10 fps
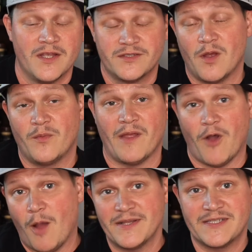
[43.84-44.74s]
So they've
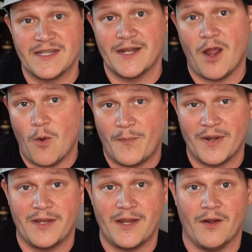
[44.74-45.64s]
all been sitting
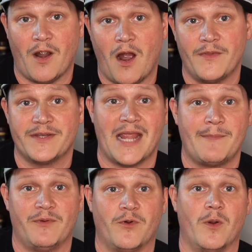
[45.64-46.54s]
open here on the
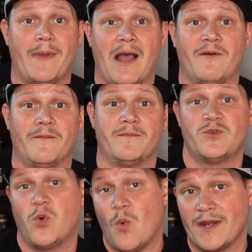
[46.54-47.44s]
table for about
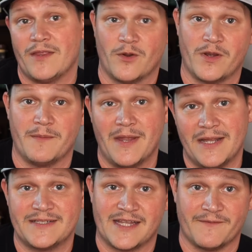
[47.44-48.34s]
20-30
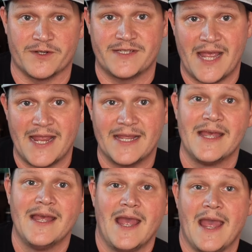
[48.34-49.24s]
minutes, give or take,
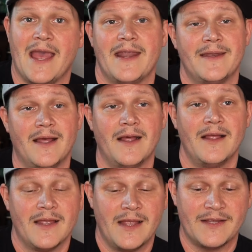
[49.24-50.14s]
and
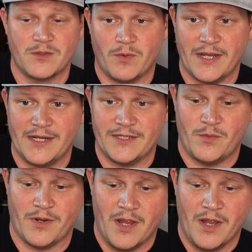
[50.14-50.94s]
yeah, so we'll get into it.